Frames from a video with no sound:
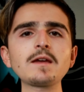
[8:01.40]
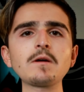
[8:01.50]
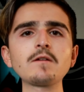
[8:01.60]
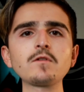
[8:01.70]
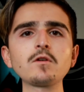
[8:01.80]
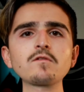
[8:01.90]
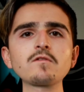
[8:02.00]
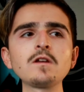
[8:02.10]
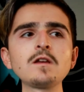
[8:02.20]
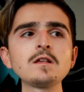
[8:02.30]
my vlogs
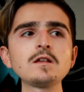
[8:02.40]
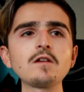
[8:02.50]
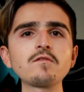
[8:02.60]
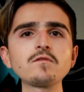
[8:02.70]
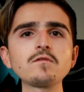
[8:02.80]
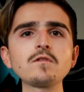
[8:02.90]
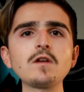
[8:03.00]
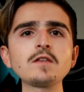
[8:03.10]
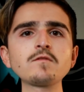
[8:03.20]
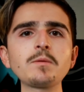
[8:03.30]
as
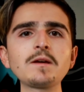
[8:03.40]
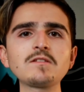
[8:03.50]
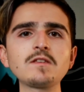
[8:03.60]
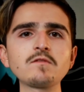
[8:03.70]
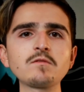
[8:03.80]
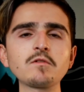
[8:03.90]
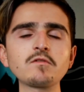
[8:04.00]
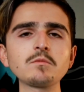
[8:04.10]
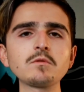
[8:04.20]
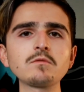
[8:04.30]
unrepetitive as
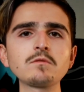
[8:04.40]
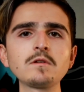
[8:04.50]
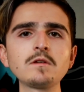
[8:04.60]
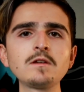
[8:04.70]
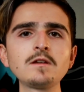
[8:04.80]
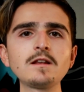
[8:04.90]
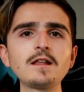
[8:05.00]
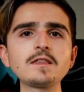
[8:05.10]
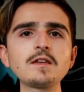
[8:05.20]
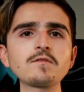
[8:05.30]
possible,
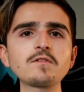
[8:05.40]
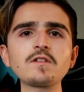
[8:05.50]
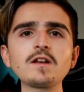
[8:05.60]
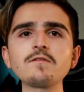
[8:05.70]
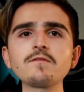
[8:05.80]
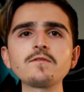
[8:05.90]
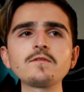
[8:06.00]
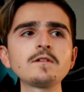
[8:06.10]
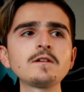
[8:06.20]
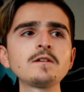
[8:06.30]
like different stuff,
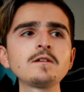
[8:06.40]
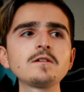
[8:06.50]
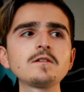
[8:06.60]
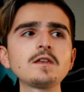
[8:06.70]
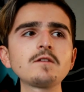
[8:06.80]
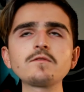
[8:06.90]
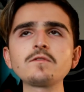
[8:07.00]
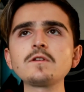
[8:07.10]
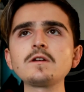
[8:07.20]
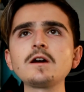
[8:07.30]

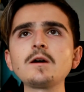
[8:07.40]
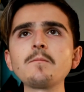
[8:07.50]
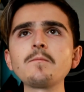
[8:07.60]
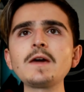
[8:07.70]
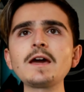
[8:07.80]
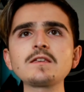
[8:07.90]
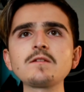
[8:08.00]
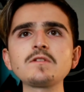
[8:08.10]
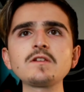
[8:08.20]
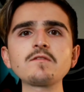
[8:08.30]
different
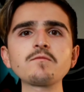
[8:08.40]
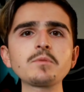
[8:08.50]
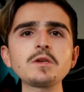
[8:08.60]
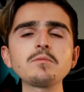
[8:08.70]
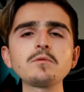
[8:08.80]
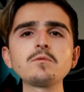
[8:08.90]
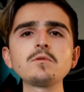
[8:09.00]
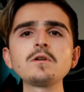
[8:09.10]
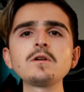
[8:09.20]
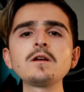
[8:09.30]
activities, different people,
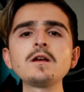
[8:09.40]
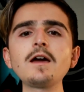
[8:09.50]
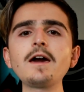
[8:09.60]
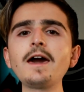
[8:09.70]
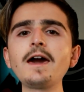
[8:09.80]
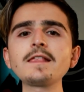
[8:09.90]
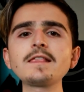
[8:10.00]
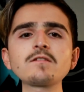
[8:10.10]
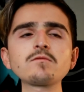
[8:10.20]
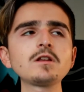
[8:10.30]
and
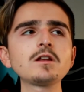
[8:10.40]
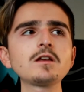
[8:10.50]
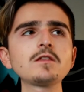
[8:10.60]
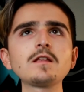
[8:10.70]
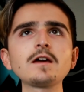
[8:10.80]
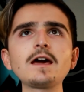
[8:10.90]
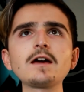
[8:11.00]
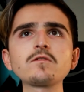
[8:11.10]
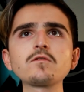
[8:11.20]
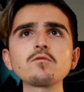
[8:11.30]
that's what you learn, like how
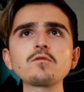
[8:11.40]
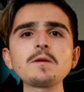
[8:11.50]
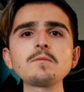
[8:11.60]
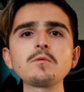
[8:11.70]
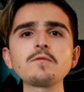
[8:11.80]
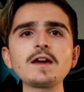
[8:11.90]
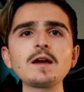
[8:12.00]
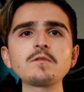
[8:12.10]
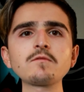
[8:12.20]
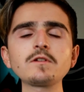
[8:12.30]
to talk to people with a
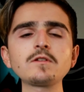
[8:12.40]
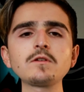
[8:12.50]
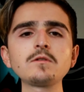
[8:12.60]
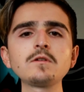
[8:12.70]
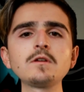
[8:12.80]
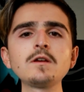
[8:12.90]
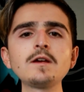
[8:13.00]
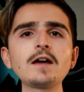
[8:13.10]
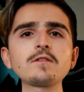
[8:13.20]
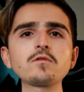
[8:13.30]
camera in front of you,
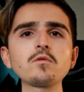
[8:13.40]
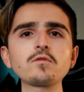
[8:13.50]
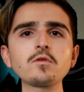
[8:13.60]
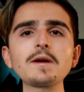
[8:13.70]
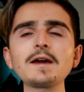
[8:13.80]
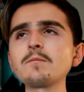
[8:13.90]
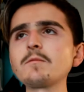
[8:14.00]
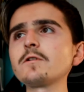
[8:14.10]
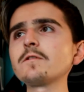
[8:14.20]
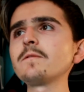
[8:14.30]
how to talk to a camera,